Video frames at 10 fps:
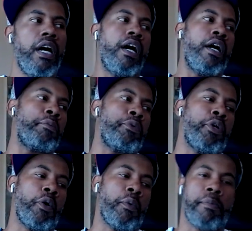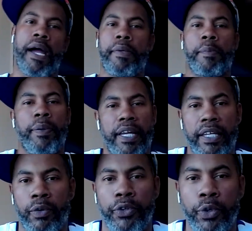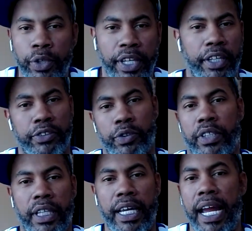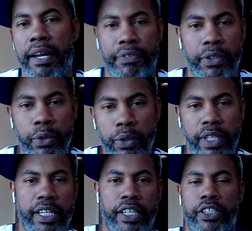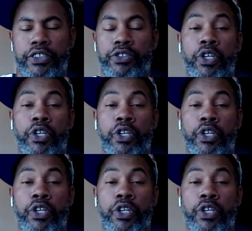Um, you know, we might be playing on New Year's or the day after New Year's.